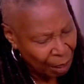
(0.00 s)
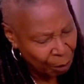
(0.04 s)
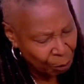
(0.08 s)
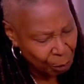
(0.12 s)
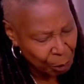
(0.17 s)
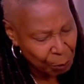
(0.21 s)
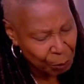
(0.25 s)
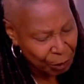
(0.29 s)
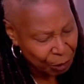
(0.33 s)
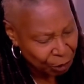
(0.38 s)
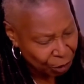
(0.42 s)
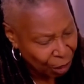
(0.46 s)
We've
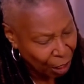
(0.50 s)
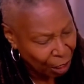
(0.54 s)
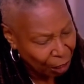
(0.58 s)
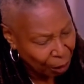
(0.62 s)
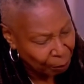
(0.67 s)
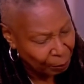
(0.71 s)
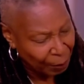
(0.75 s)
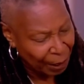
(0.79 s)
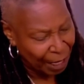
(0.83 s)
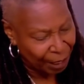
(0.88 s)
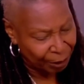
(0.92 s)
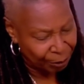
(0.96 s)
been talking
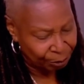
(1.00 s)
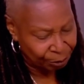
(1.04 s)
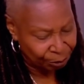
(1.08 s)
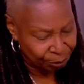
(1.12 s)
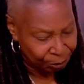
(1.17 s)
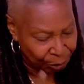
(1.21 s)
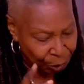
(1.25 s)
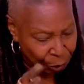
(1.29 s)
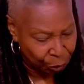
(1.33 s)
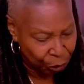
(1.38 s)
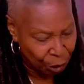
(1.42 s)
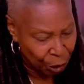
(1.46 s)
about
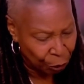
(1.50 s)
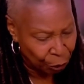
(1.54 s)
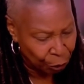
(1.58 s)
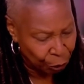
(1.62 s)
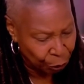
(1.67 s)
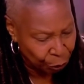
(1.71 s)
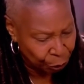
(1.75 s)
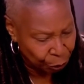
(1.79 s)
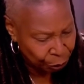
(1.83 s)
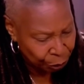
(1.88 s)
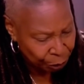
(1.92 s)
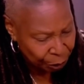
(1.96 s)

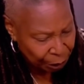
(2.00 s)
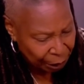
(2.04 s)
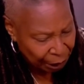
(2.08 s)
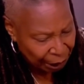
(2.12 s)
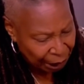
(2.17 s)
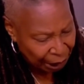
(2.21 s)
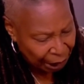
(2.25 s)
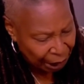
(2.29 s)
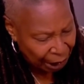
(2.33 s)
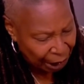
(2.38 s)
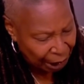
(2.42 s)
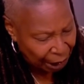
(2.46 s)
you-know-who
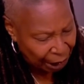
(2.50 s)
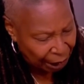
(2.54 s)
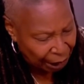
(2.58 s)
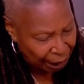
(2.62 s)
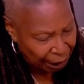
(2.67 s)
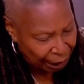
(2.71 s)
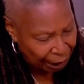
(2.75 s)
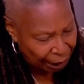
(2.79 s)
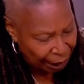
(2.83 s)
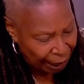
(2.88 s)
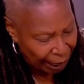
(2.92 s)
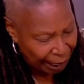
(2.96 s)

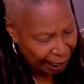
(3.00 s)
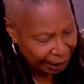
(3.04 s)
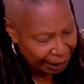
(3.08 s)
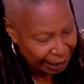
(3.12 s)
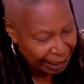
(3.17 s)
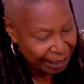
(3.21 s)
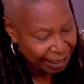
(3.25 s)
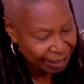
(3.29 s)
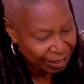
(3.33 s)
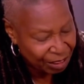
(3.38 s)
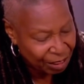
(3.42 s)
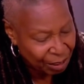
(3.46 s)
and
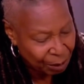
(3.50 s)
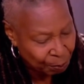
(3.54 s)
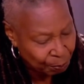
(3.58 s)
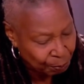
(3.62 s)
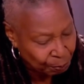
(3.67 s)
his